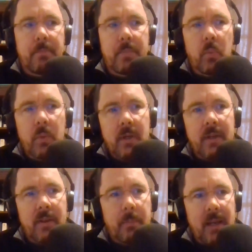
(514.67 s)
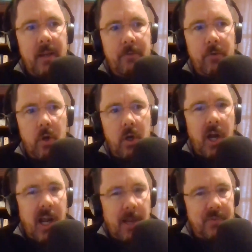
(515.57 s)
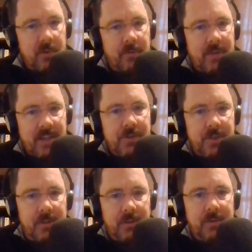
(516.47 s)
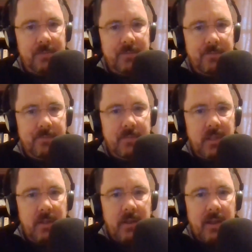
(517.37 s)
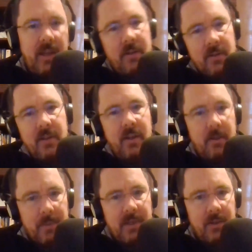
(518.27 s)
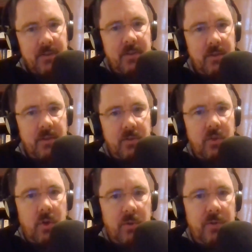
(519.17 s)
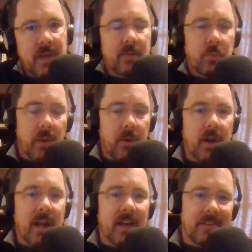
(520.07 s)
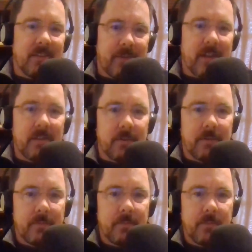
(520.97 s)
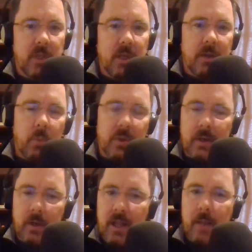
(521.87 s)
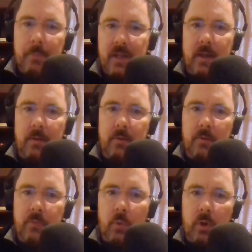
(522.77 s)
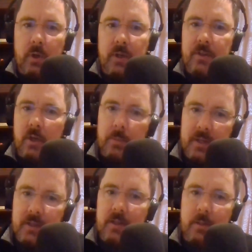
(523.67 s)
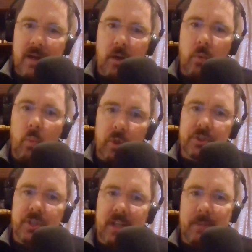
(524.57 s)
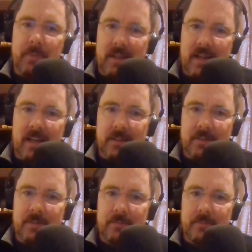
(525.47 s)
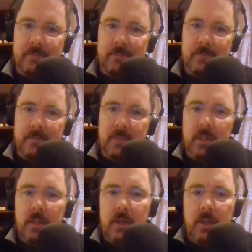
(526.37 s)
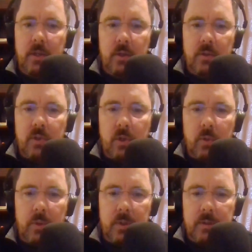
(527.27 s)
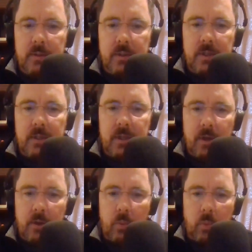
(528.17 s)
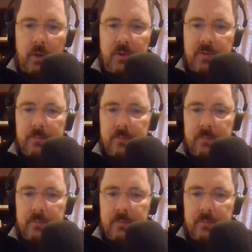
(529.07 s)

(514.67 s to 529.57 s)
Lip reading: But really, they're paying for our observations and opinions in certain respects, whether or not it's defective. What they're not paying for is our opinion about what should happen next. So, in other words,